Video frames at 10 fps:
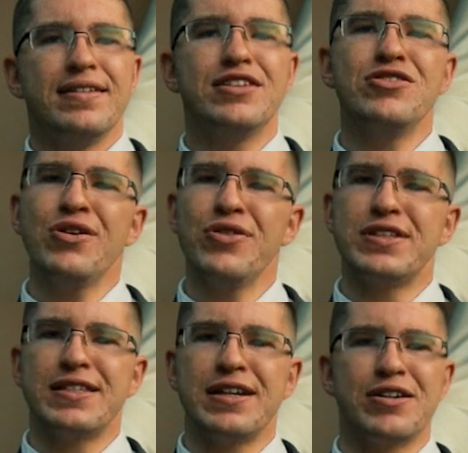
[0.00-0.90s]
Did you know
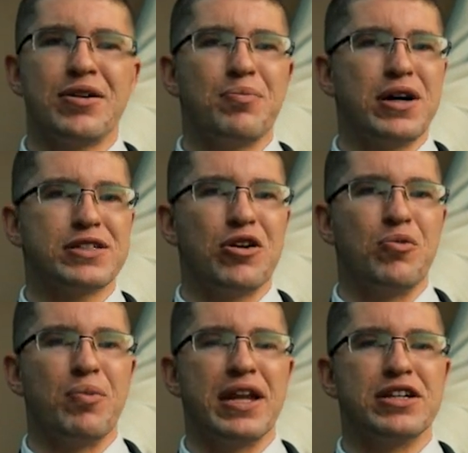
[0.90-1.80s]
that St. John
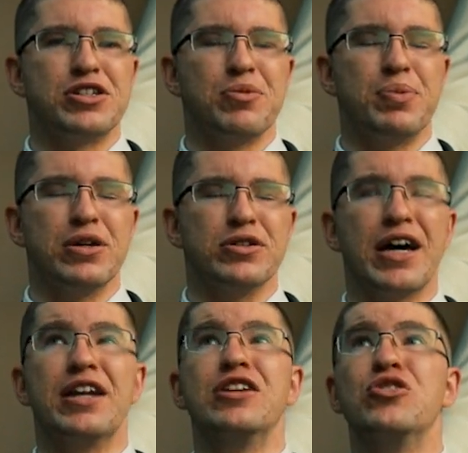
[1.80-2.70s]
Bosco managed to build
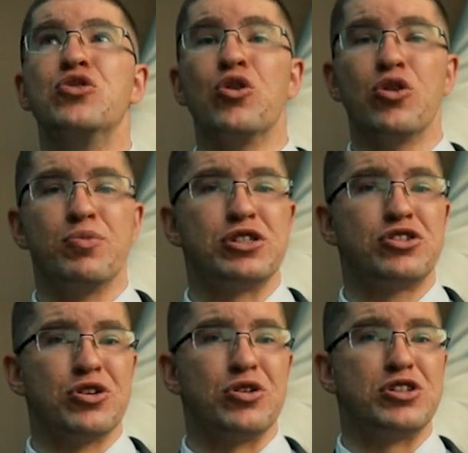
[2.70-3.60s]
an enormous
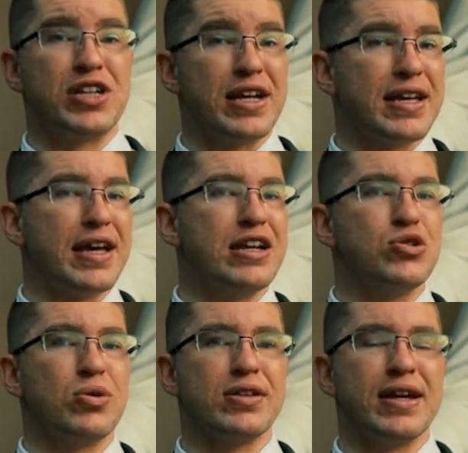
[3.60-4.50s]
church
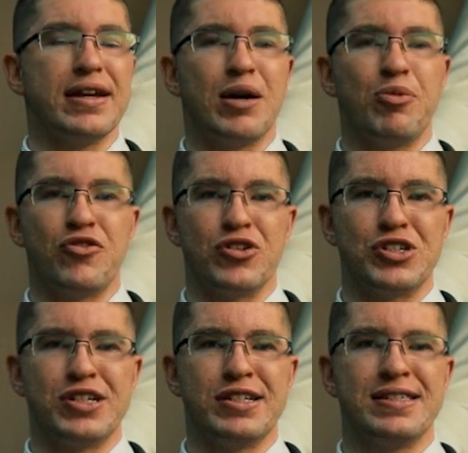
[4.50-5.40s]
dedicated to Our Lady Help of
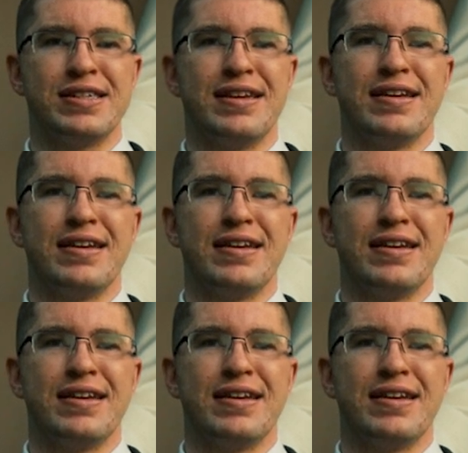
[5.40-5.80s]
Christians?